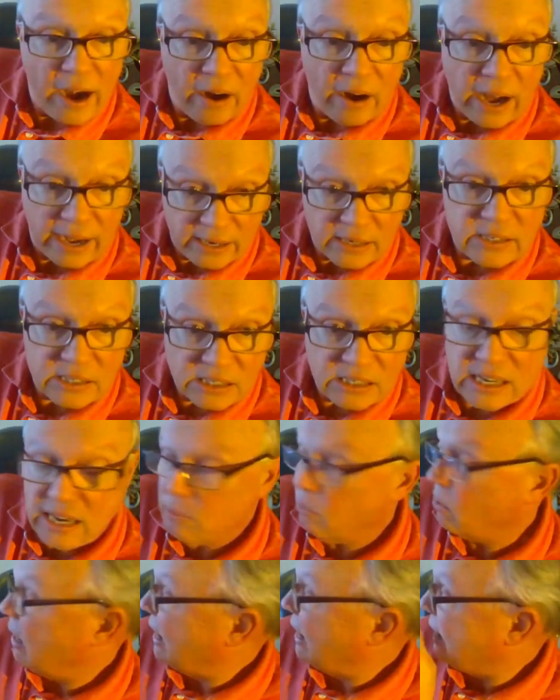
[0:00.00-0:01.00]
there. I can
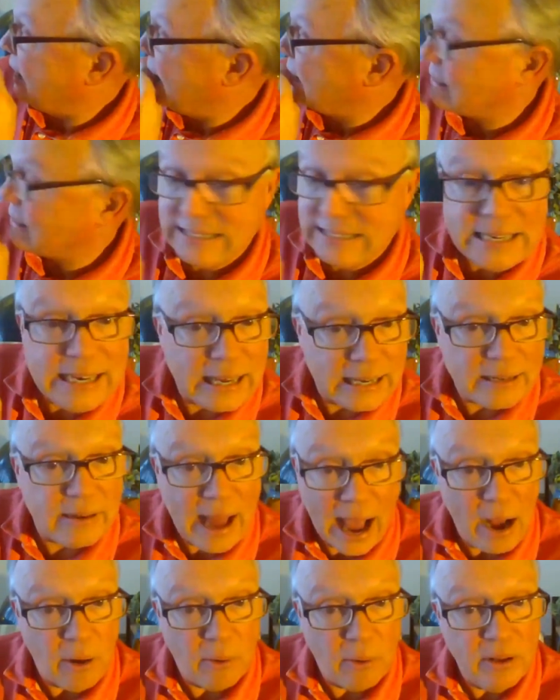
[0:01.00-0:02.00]
see, well, I can't see it
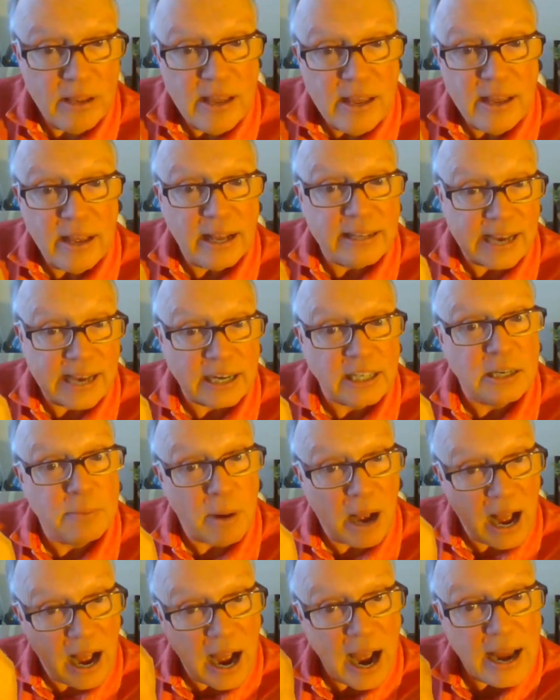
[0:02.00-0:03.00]
now. It's
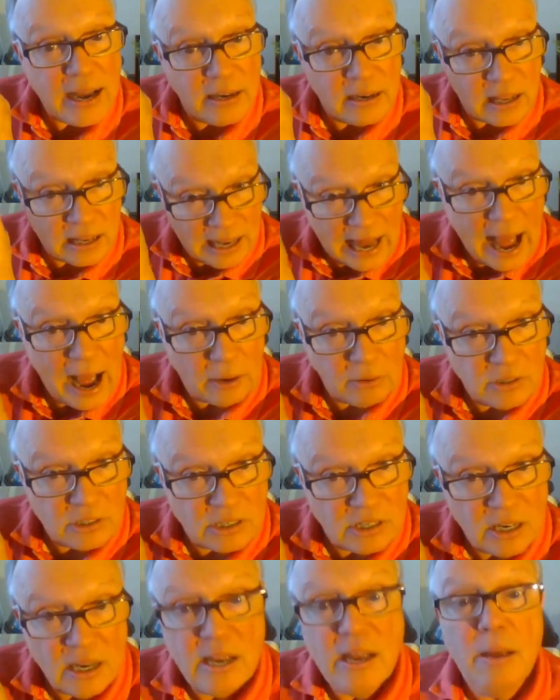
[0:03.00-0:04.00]
actually behind
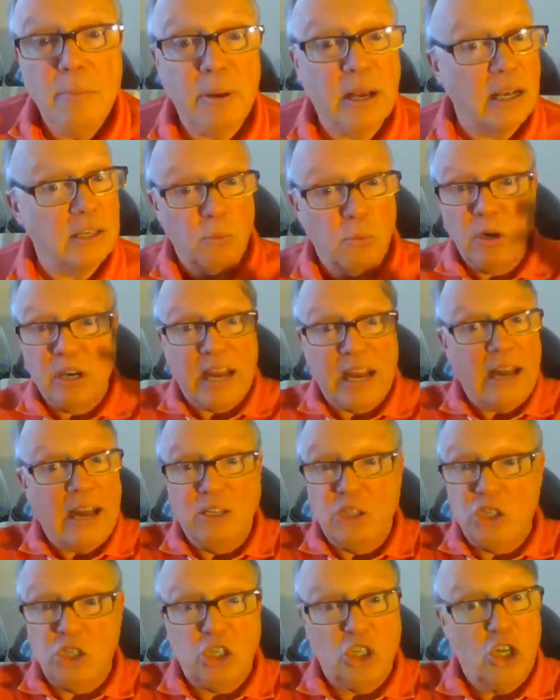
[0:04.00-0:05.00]
clouds because we're
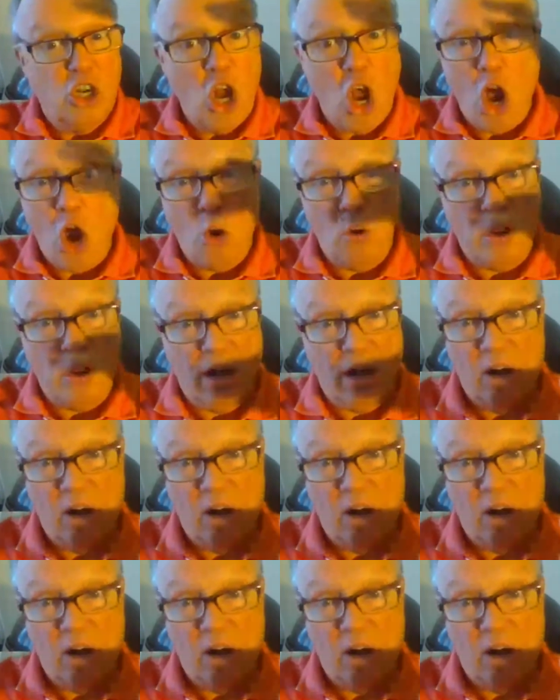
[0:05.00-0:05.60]
getting snow